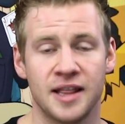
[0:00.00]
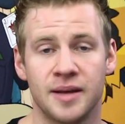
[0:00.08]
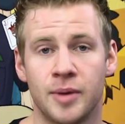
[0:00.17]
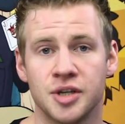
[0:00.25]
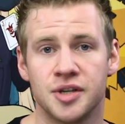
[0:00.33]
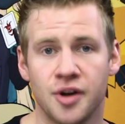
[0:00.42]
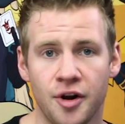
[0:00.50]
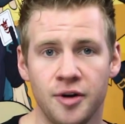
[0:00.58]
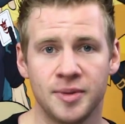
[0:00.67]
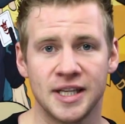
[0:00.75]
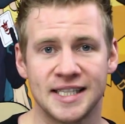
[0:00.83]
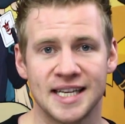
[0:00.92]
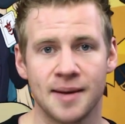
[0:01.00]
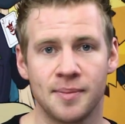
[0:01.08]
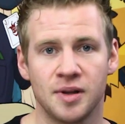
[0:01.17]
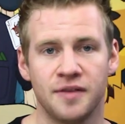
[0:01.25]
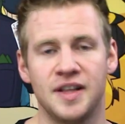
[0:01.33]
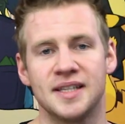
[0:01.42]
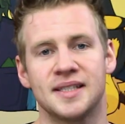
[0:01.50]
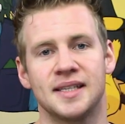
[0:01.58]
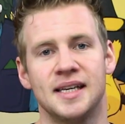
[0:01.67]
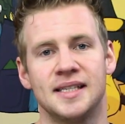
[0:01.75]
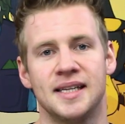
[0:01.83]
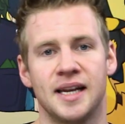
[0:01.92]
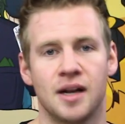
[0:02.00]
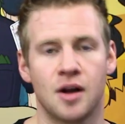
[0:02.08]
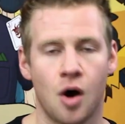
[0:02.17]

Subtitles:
and the most notable example of this is in